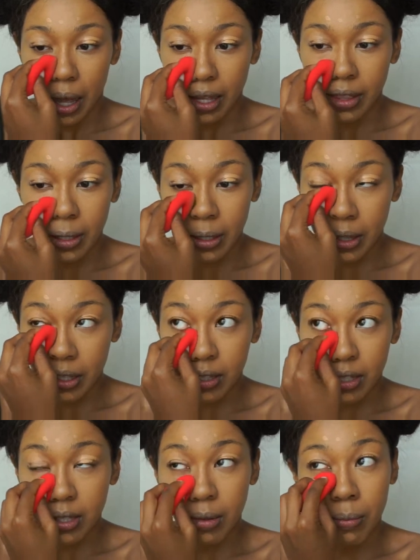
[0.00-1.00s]
I think this
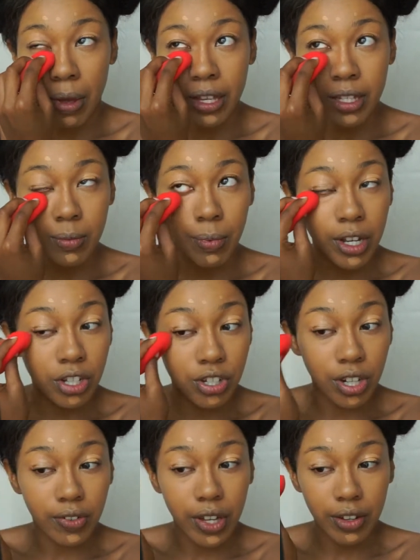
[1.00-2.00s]
is the best sponge
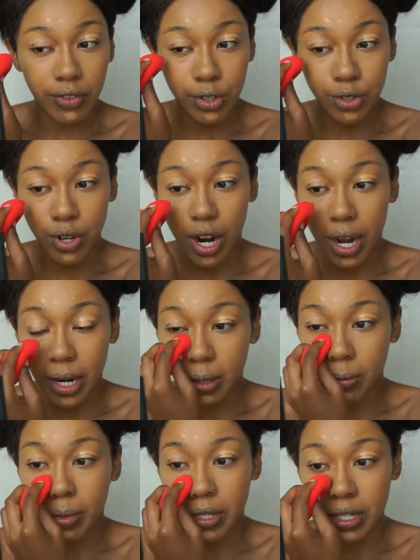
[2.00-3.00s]
I've ever
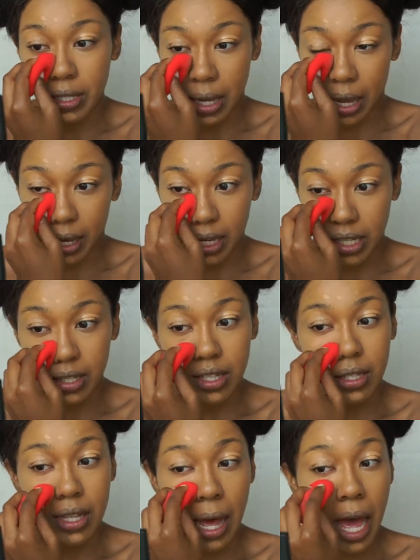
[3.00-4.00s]
tried
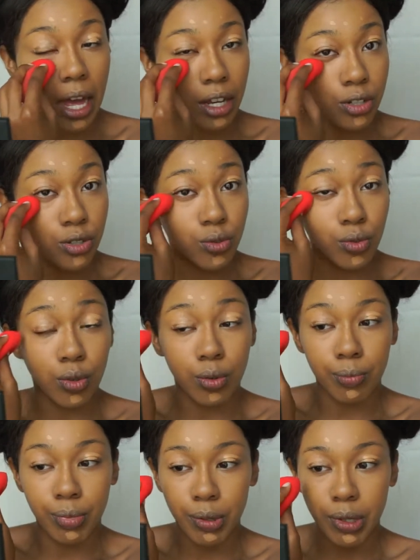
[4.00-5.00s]
besides the
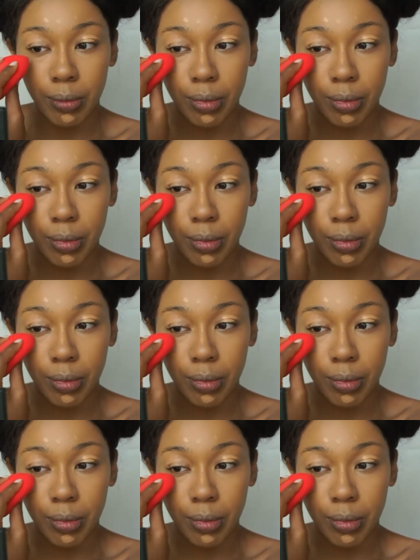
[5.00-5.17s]
actual beauty